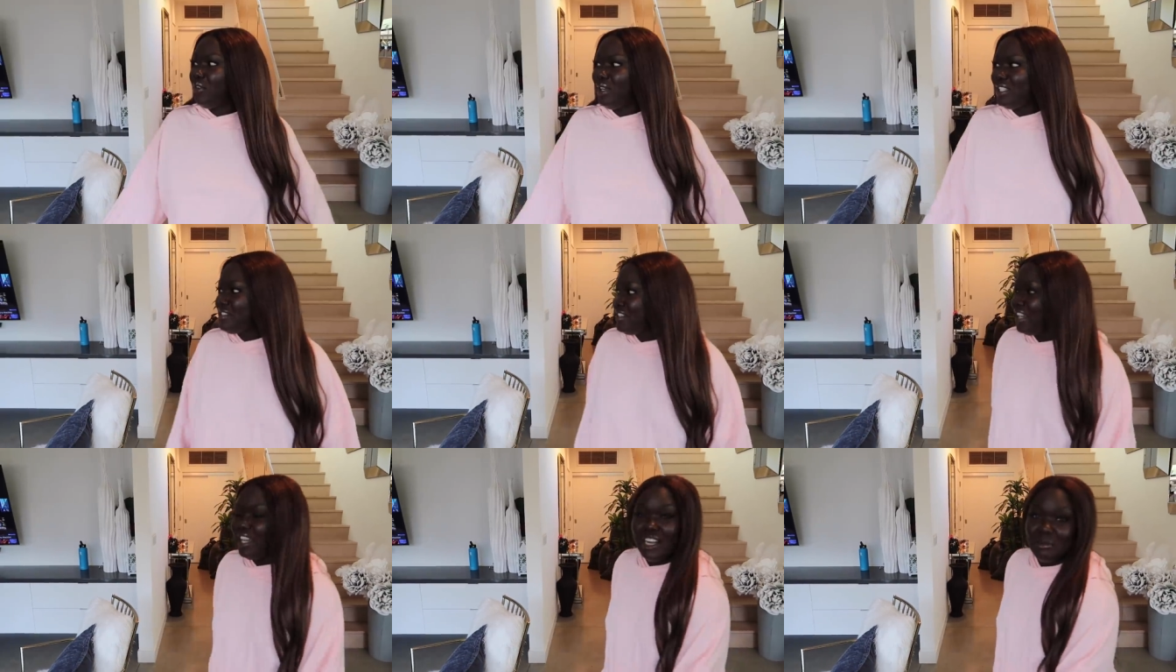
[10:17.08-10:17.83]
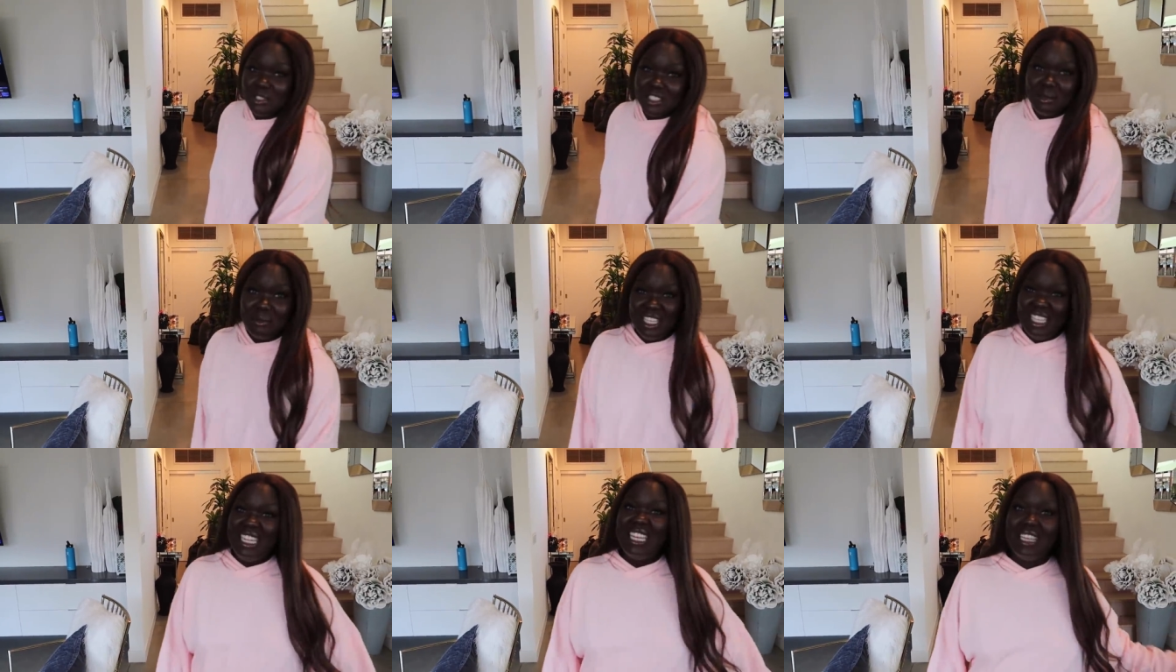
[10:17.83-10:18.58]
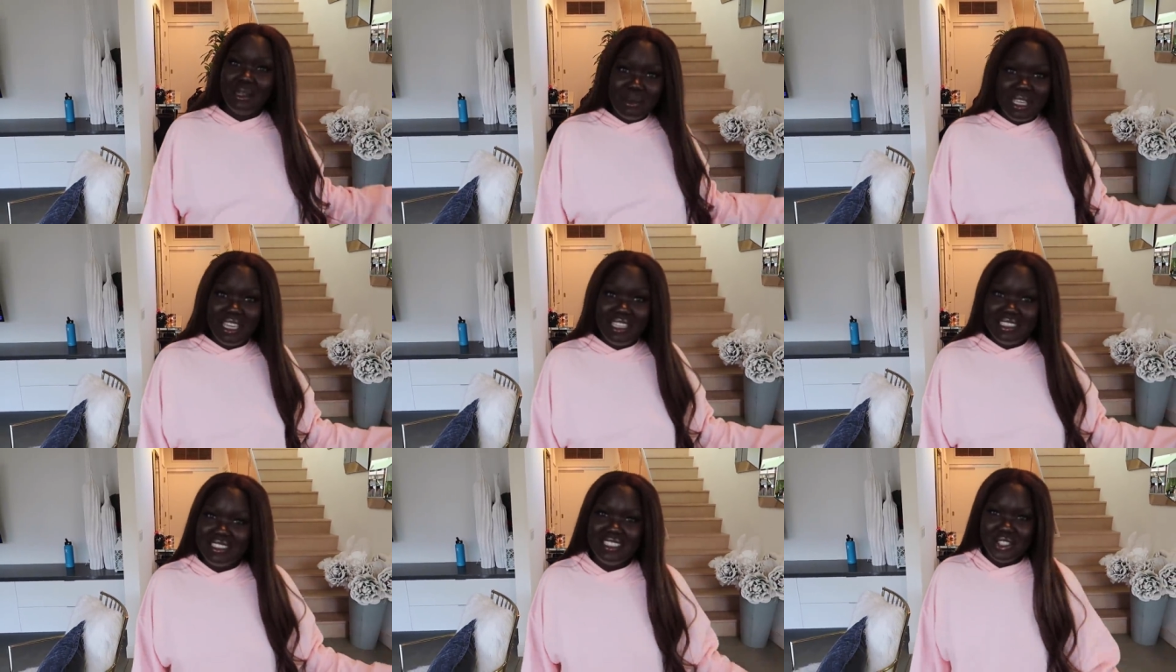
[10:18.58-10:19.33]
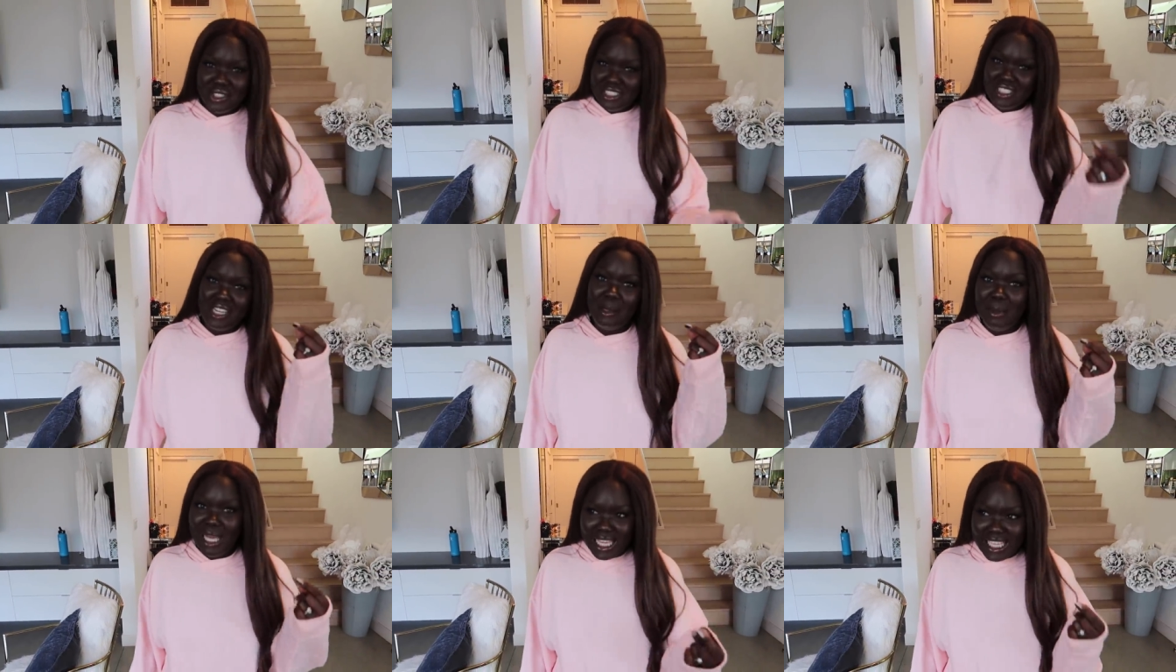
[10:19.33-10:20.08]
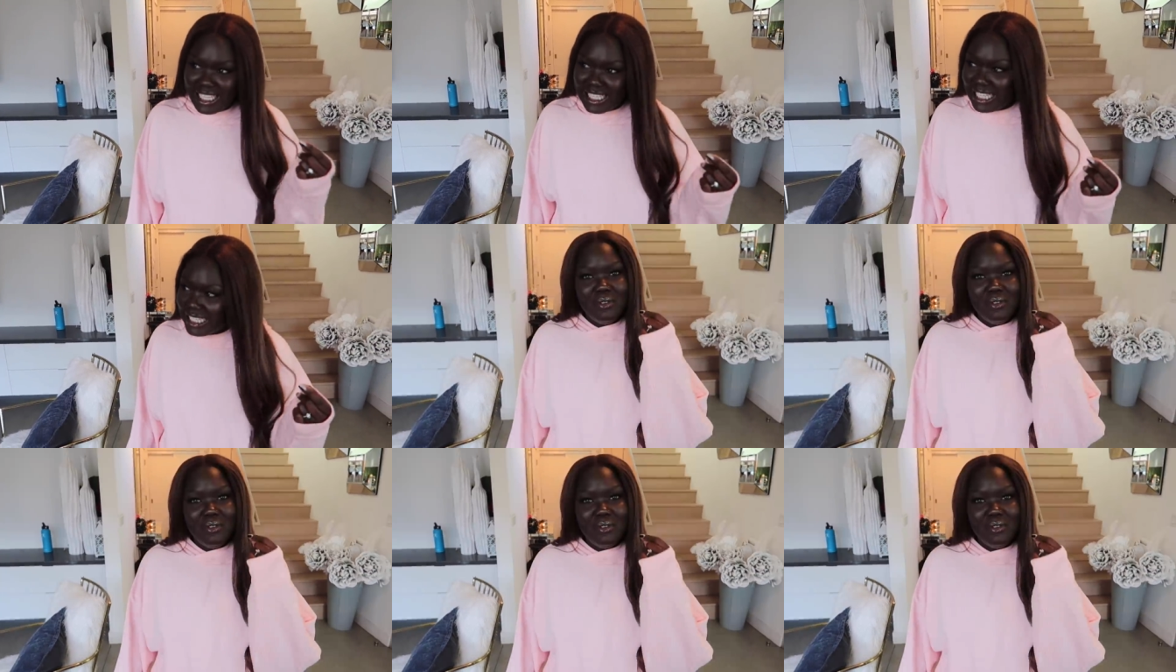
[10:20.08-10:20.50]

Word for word: the rest of the night, I'm just gonna be eating cupcakes and drinking champagne.